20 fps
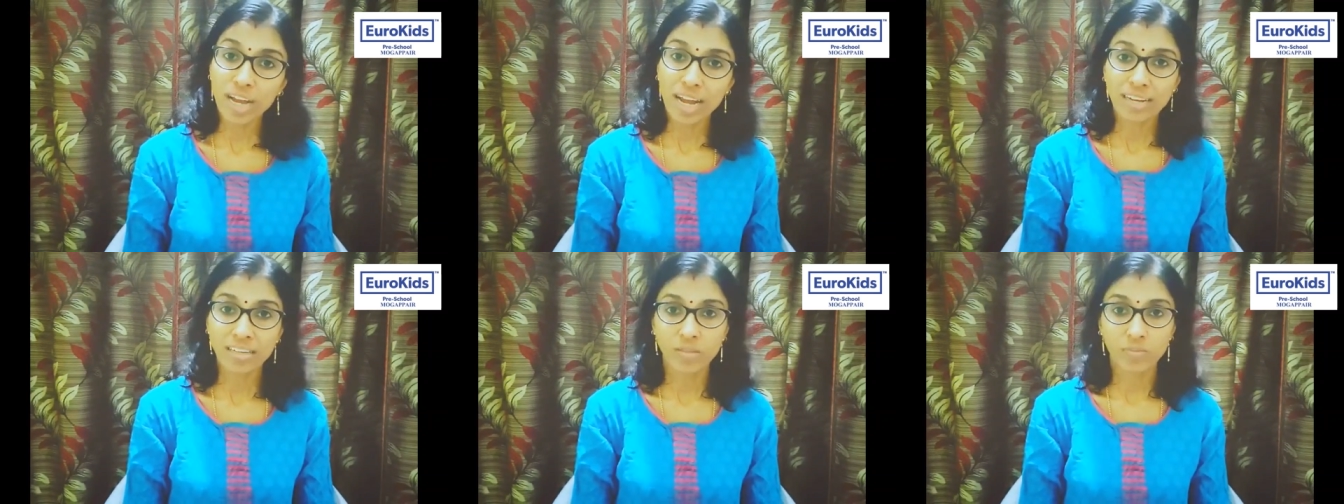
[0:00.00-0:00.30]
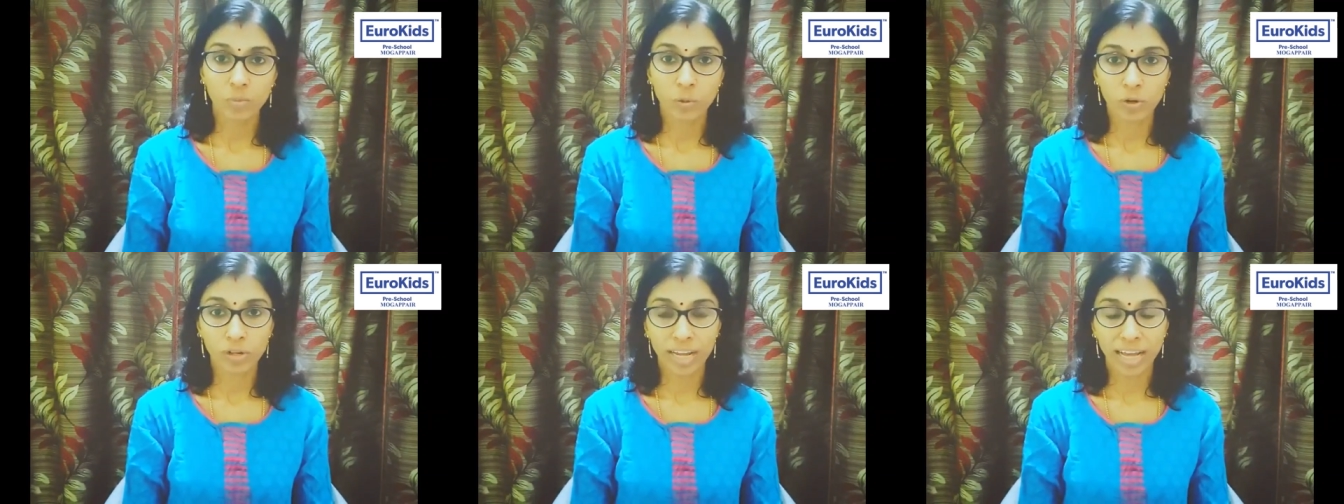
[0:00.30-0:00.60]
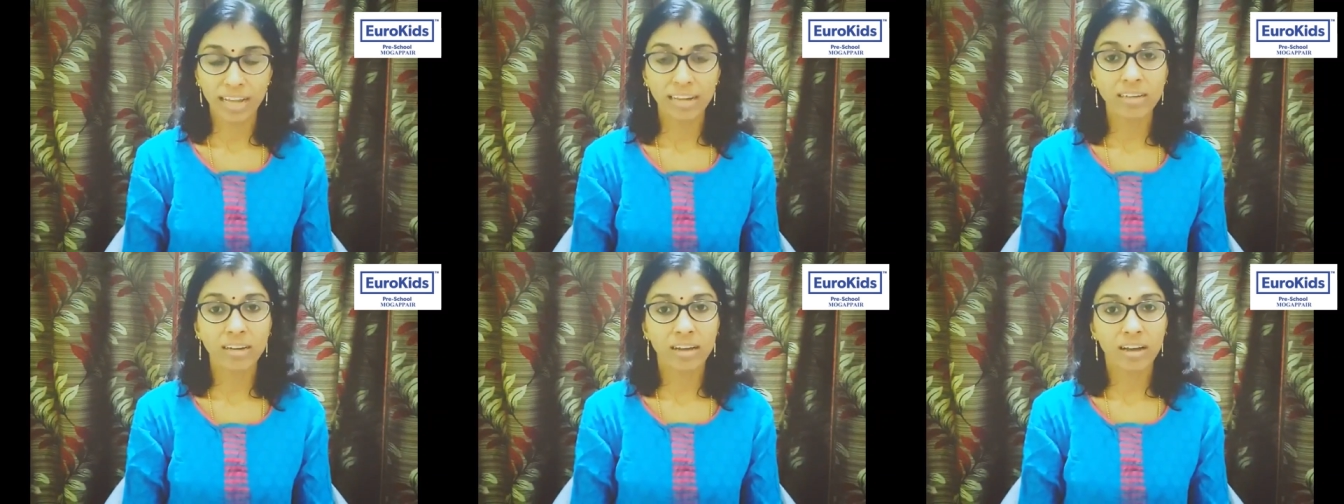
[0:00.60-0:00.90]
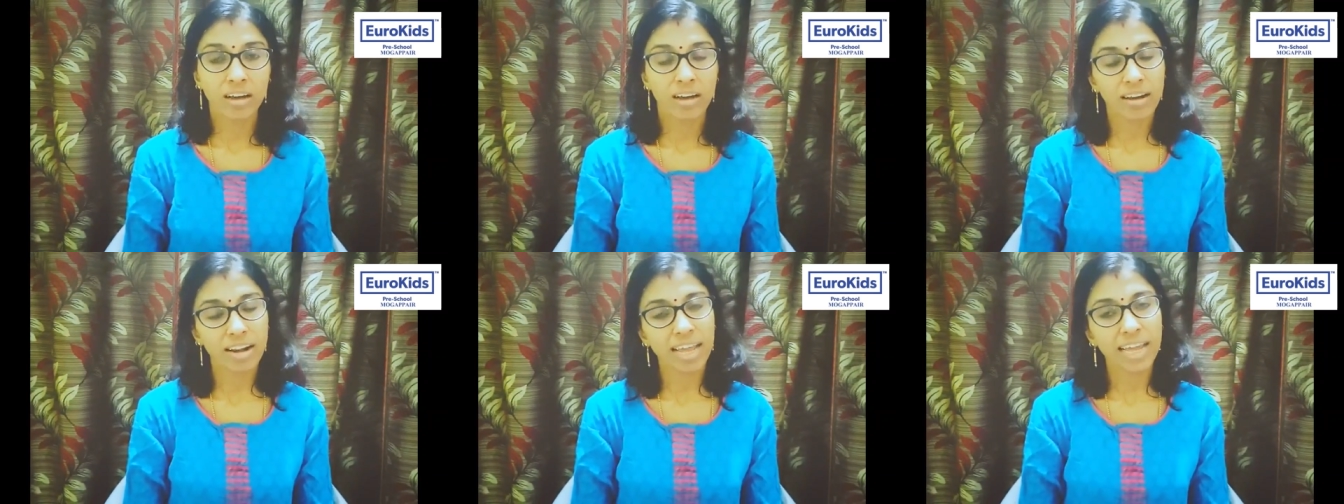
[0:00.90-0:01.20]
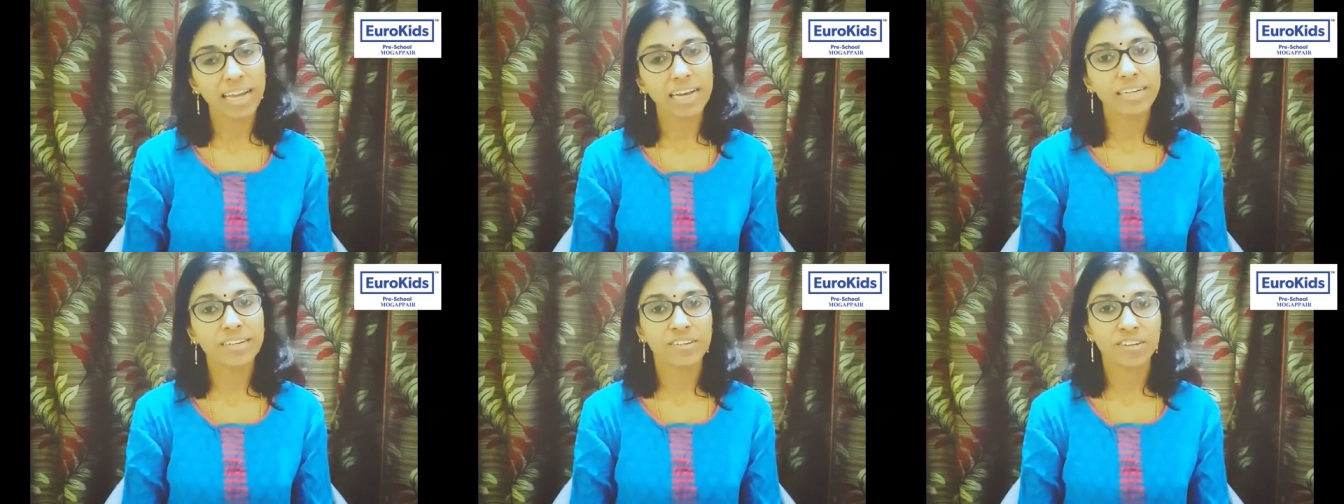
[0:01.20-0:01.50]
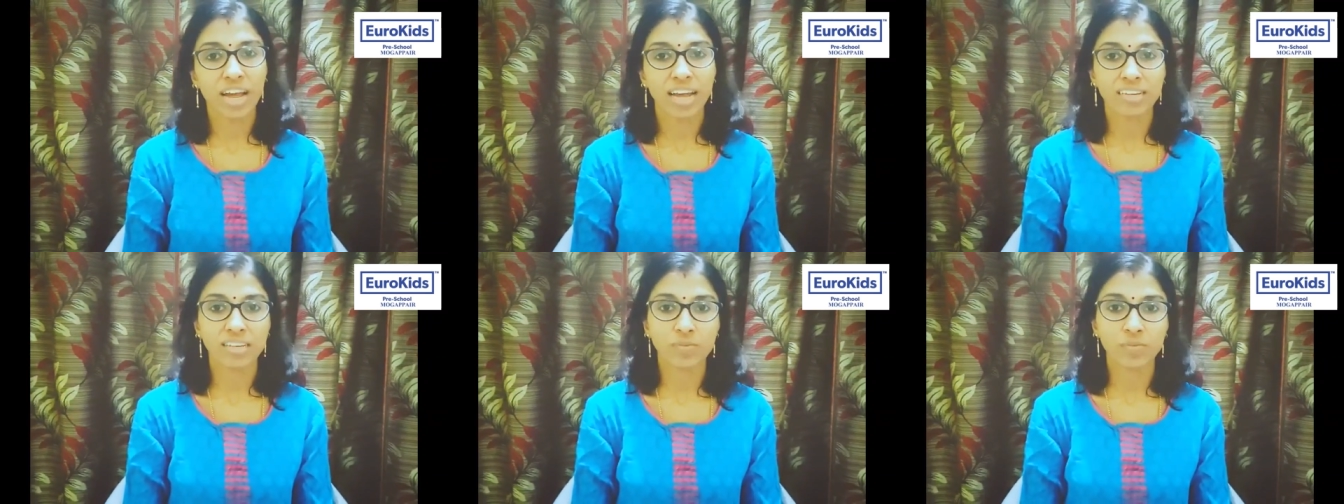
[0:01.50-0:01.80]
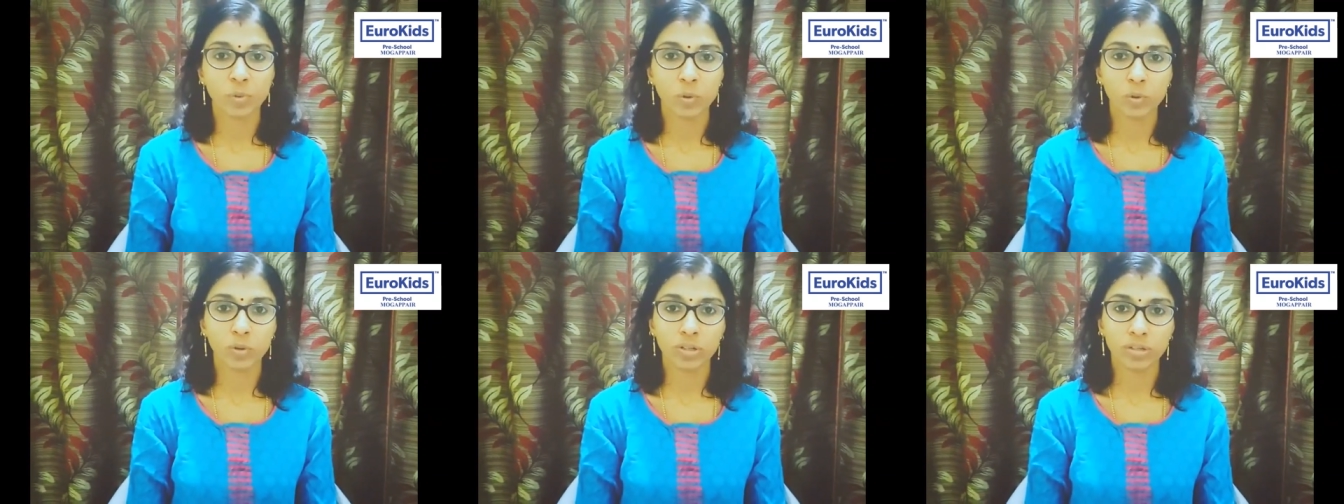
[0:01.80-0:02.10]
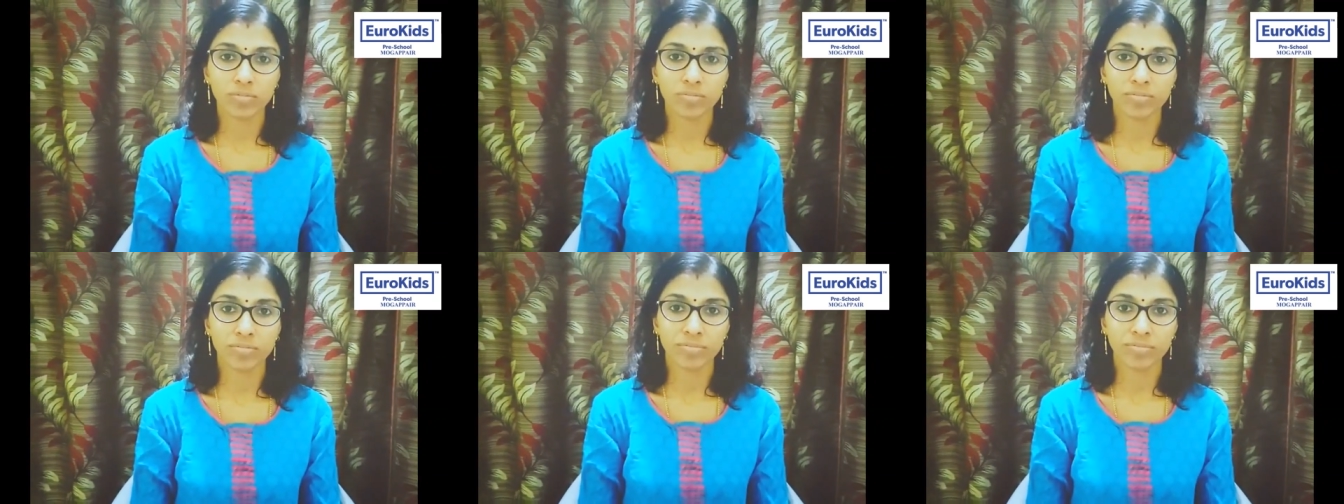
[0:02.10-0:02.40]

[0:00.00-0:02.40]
transport and rail transport.